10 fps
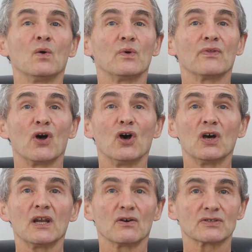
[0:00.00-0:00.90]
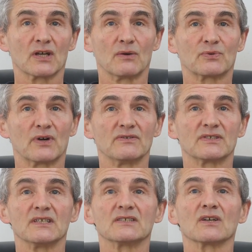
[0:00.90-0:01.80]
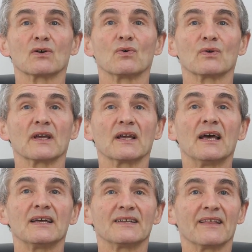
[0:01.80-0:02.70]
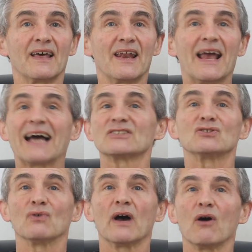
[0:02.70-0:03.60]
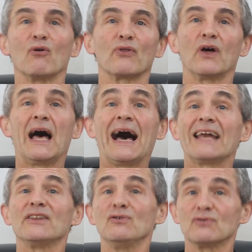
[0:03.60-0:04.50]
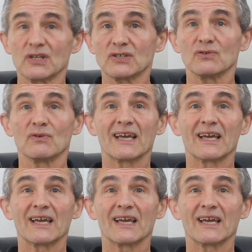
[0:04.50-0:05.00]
with early osteoporosis according to their National Health and Nutritional